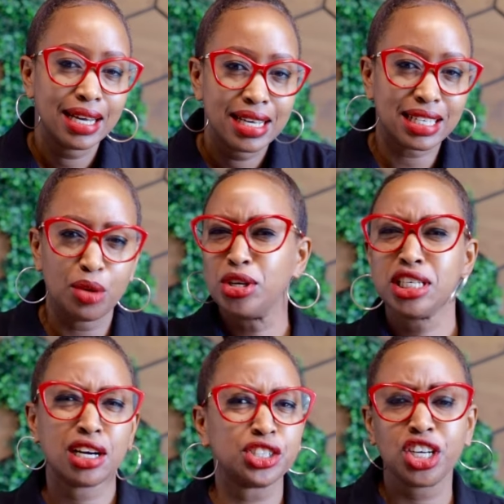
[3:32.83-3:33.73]
celebrity
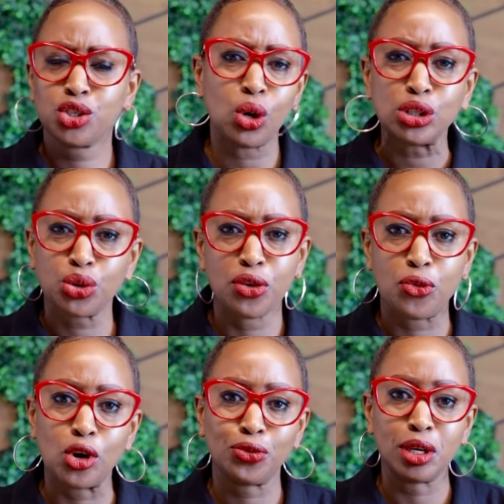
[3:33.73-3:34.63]
culture is also
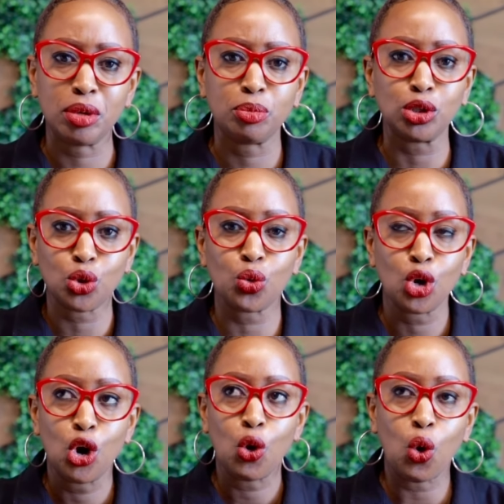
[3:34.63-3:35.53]
evolving. People
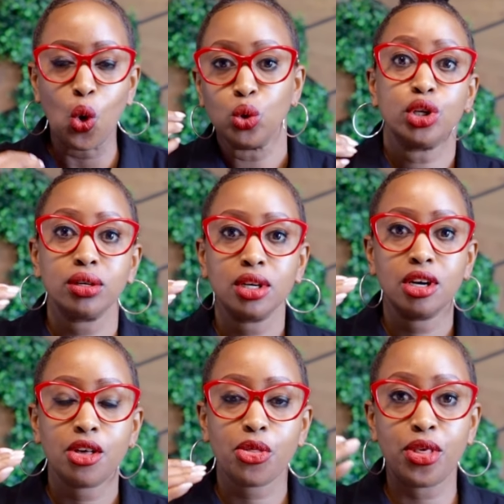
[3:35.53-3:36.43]
don't hold
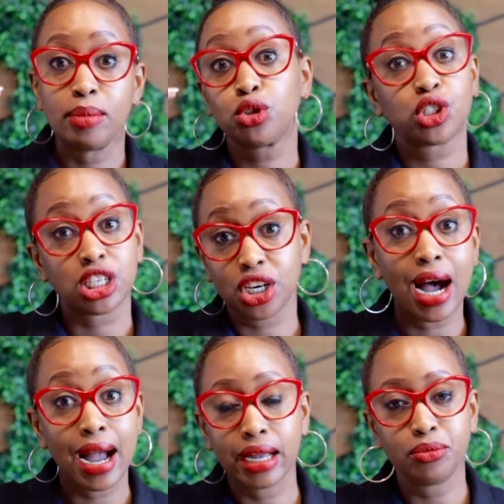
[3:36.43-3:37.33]
them to such a
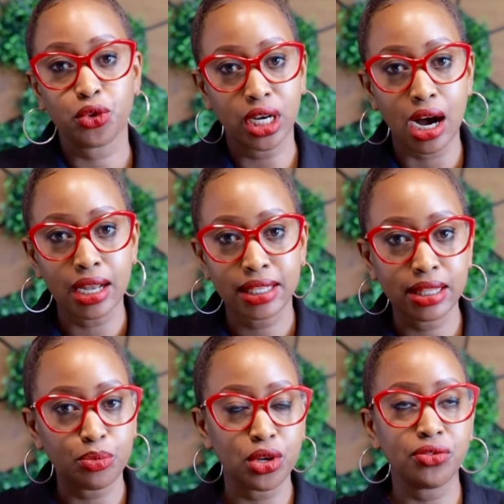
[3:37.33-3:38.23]
high regard than
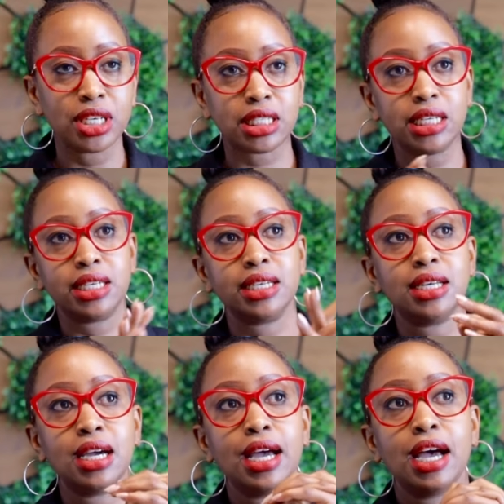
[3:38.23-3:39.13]
they previously
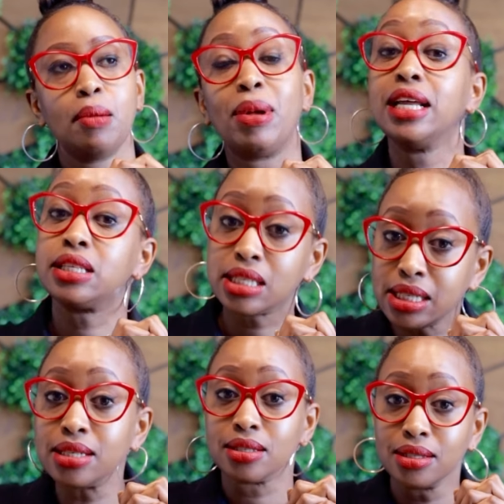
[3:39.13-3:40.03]
did. But it's
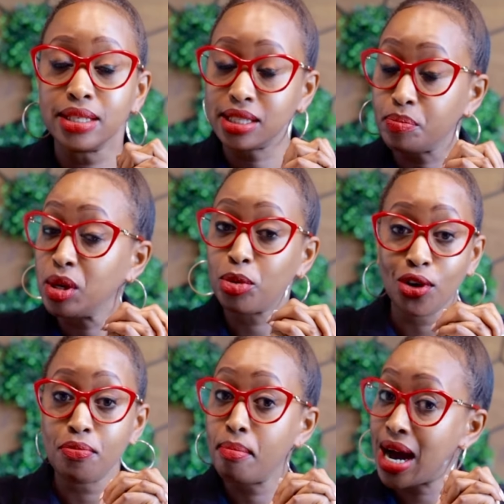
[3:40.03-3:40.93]
still, these are people
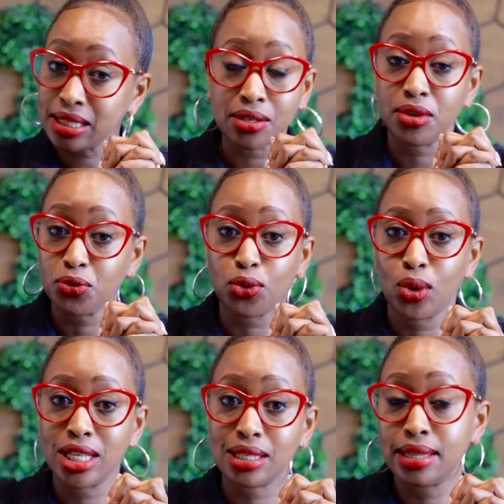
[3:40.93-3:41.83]
of massive
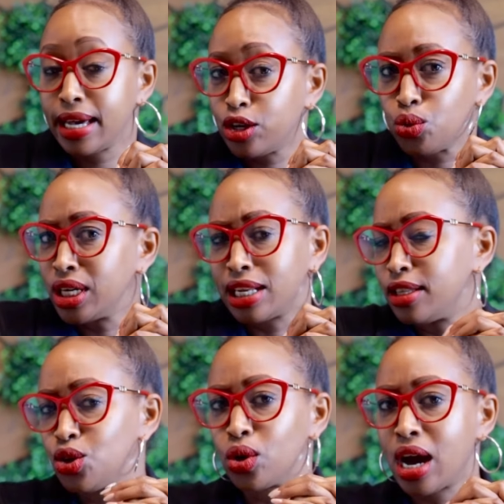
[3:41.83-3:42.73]
influence and they're doing it and they
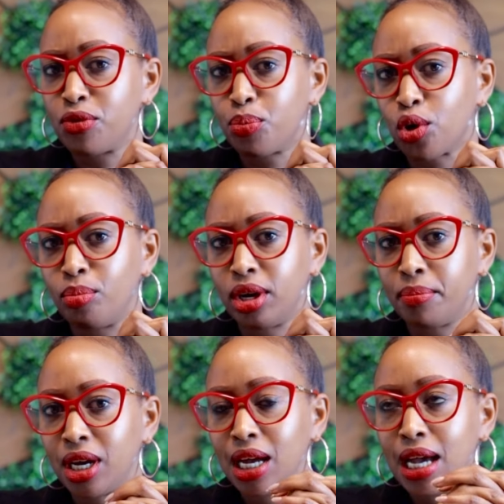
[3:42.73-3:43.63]
don't have a problem.
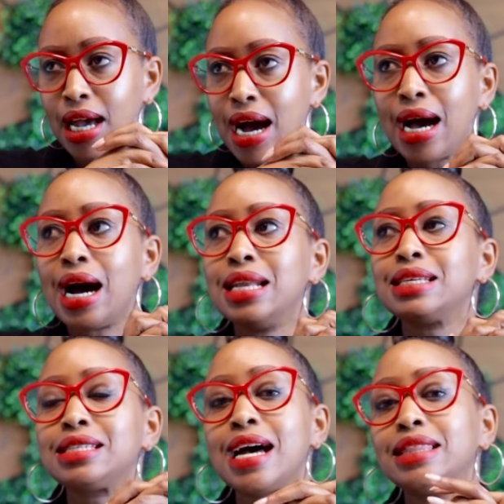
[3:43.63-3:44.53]

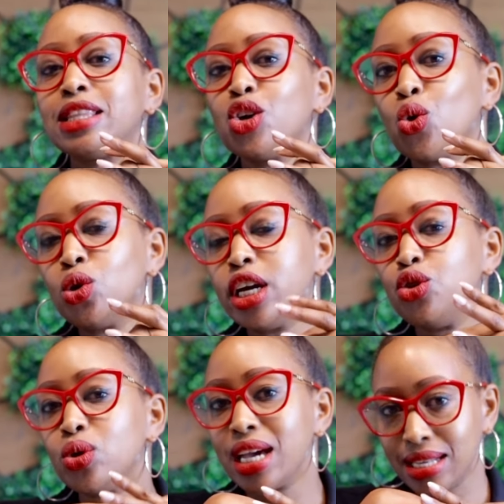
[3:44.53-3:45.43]
Understand that the older you
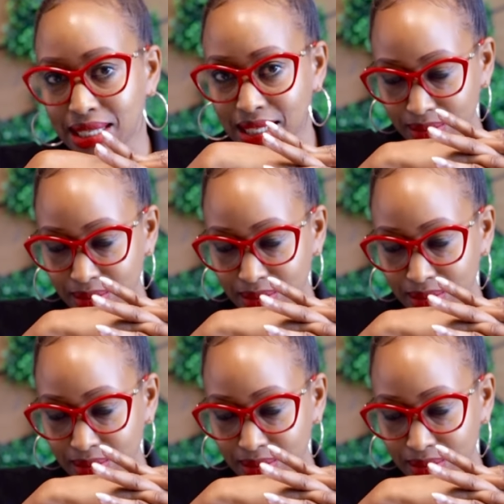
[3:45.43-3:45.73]
get,